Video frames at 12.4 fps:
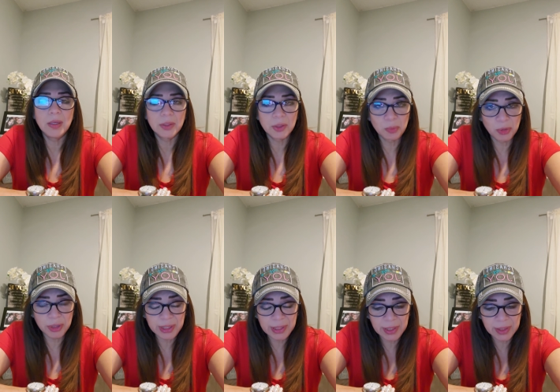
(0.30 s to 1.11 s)
Good
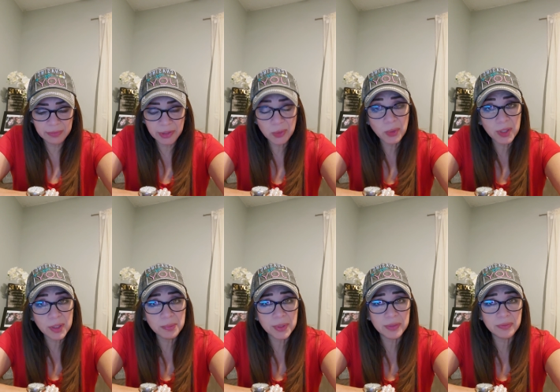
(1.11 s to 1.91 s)
morning,
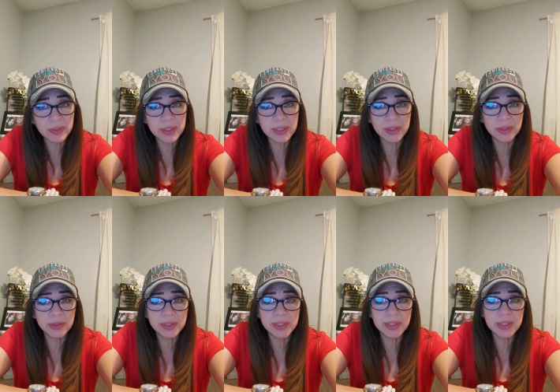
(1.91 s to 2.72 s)
everyone.
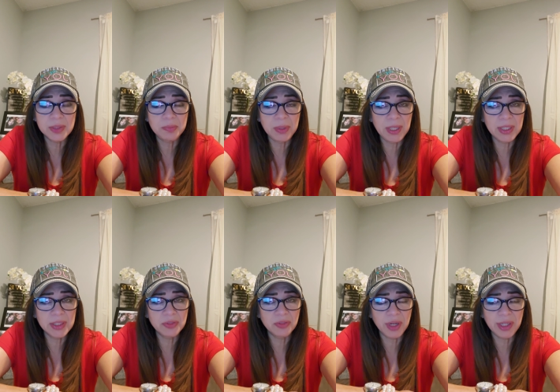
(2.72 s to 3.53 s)
Bienvenidos this
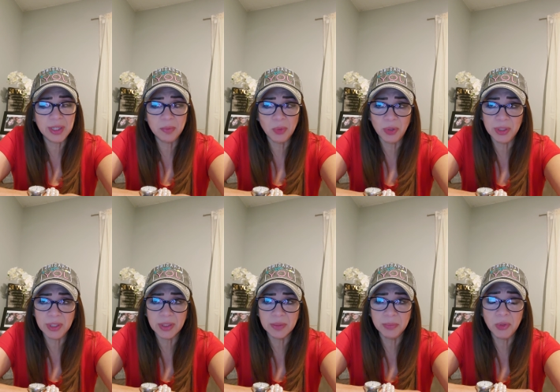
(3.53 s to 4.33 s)
blessed Friday
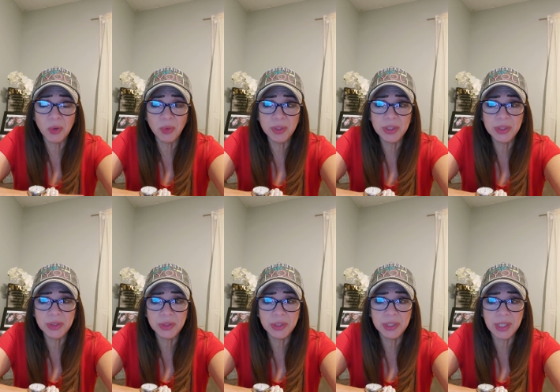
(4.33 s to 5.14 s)
morning. I'm going to
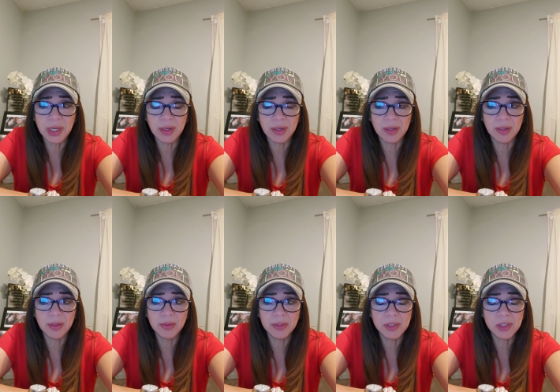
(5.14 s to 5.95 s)
share
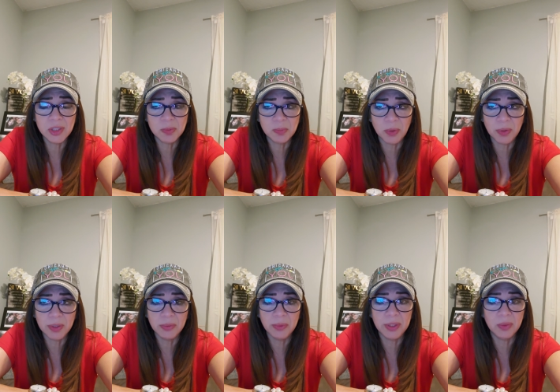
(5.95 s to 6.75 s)
the
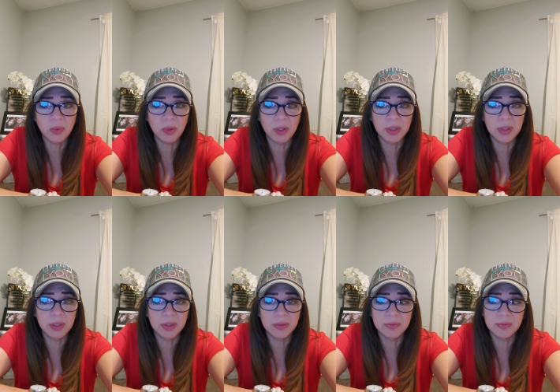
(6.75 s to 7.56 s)
spoken written word
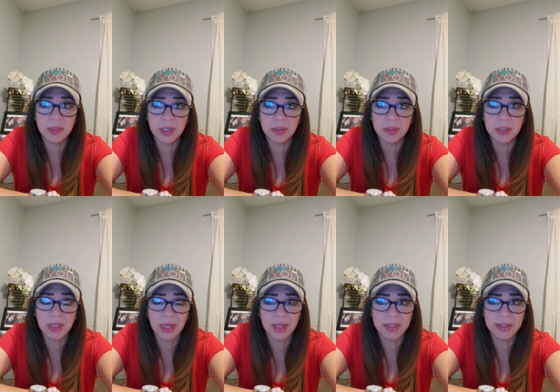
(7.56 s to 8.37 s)
of our
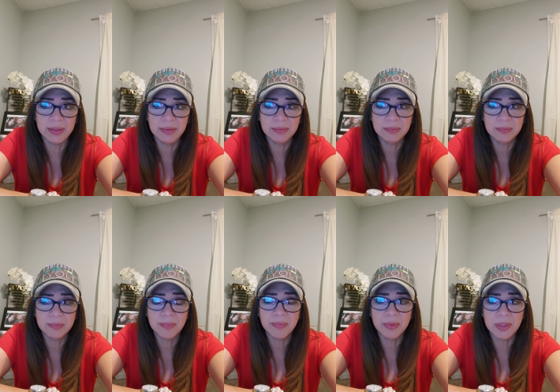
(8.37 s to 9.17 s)
God.
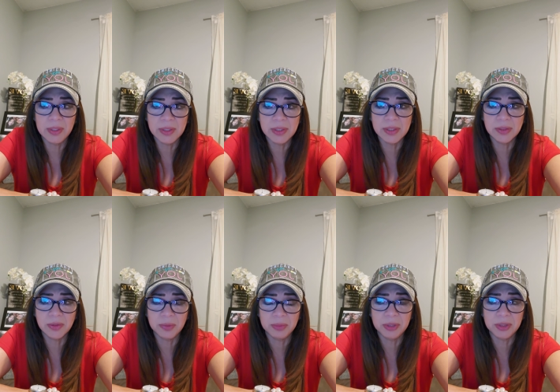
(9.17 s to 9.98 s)
This
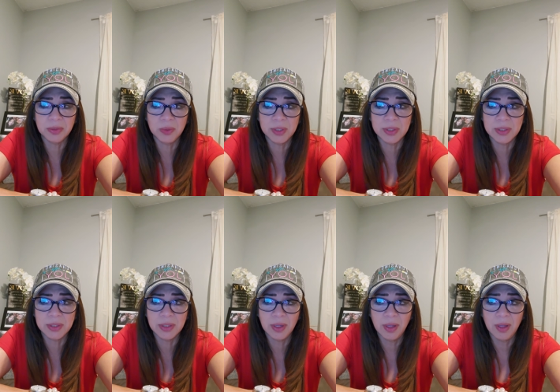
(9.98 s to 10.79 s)
scripture
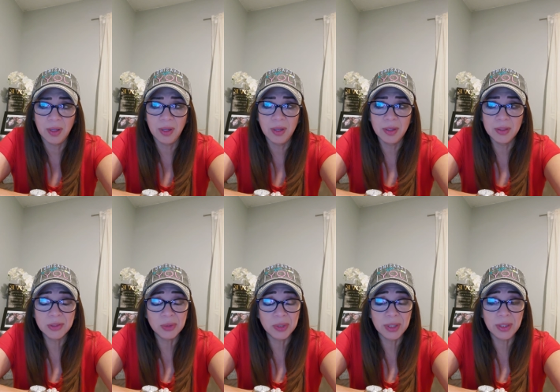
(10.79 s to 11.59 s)
was,
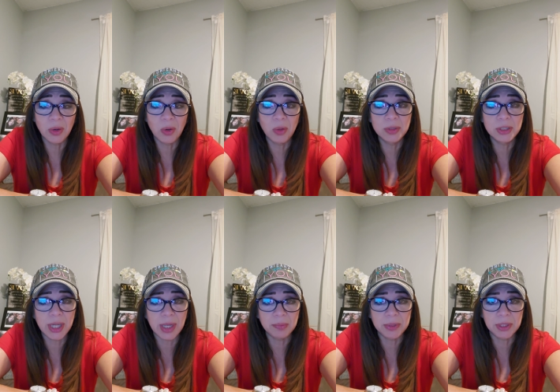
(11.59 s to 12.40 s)
it's really the whole
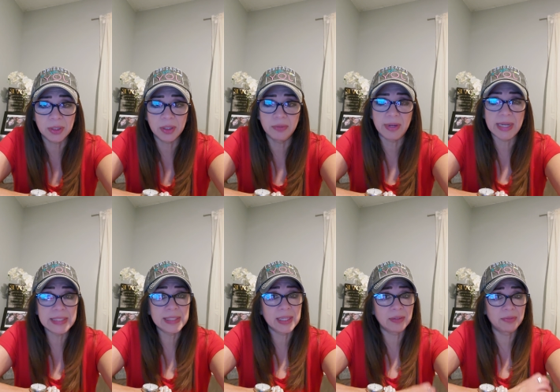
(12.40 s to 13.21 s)
chapter of
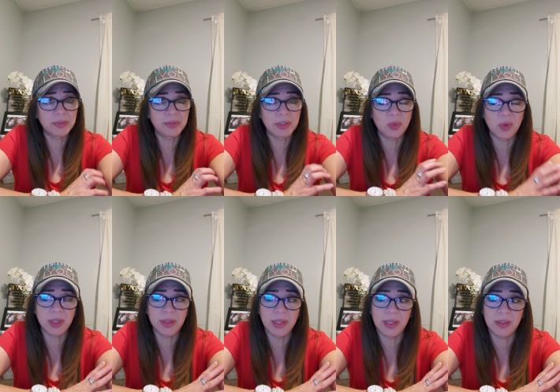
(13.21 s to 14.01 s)
Isaiah
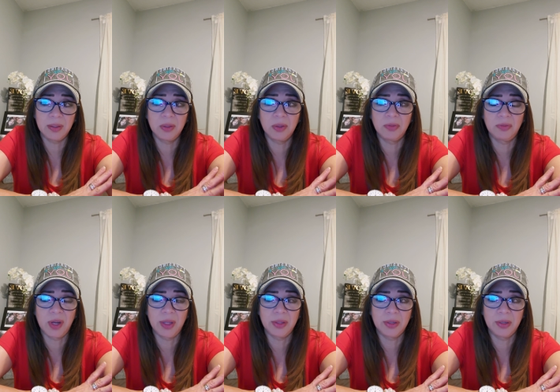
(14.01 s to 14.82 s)
51 that Lord
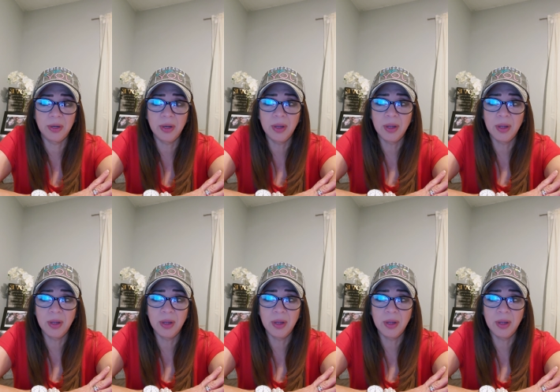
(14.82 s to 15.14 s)
Father,